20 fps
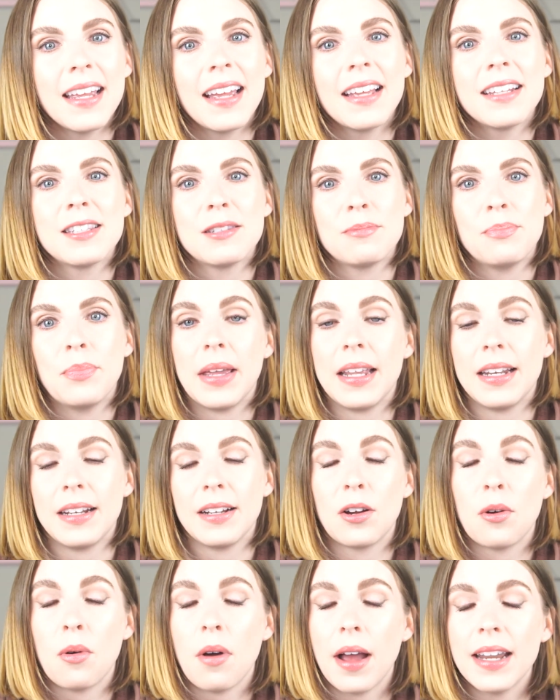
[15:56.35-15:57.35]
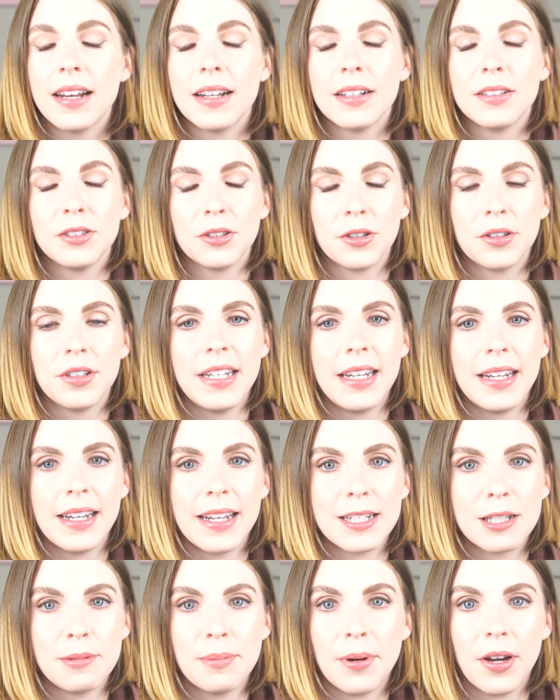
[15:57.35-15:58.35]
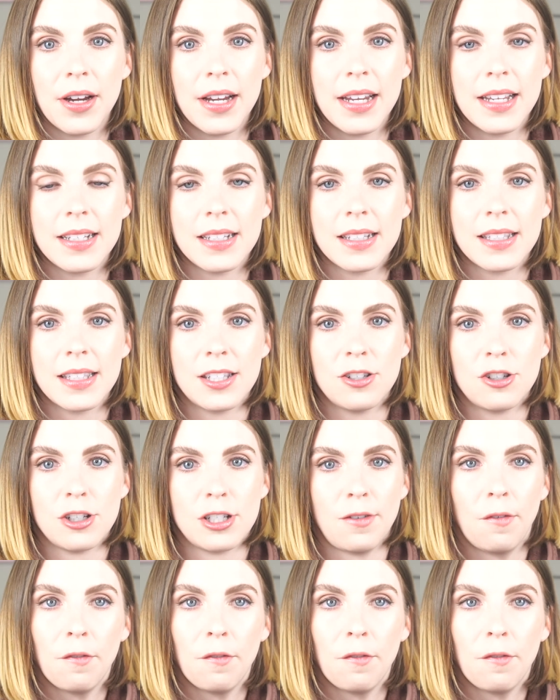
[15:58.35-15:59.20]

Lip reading: It's been quite a learning experience just